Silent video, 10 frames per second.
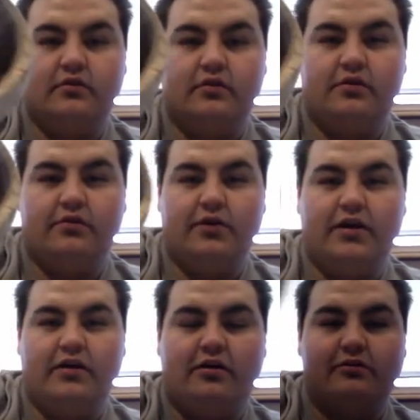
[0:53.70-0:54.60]
all the way
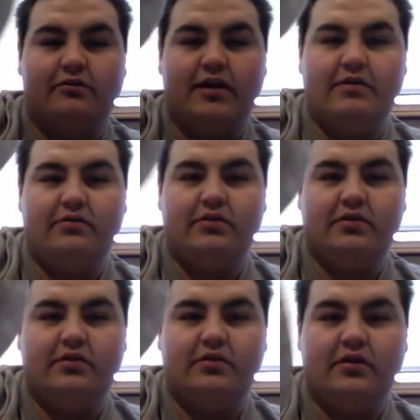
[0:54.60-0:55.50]
hollowed out.
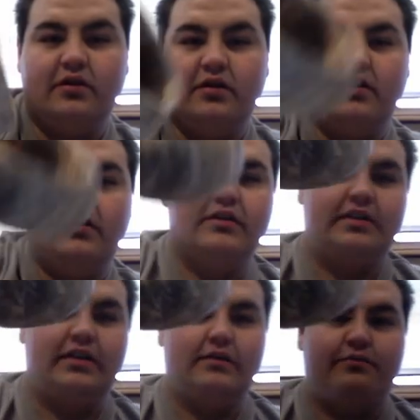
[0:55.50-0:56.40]
You can
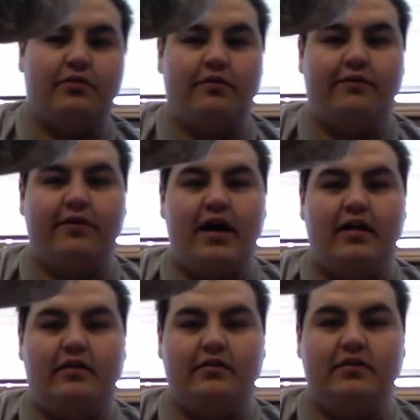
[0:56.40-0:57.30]
see the
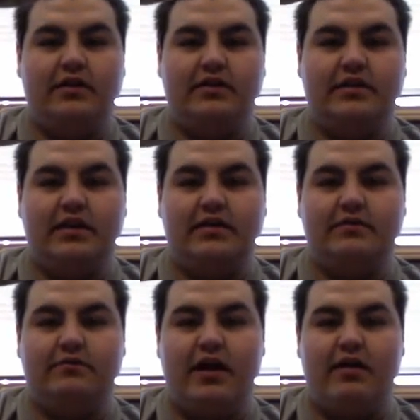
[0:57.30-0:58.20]
profile. It's nice
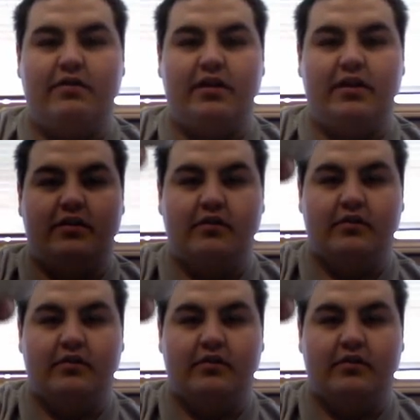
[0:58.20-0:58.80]
and rounded.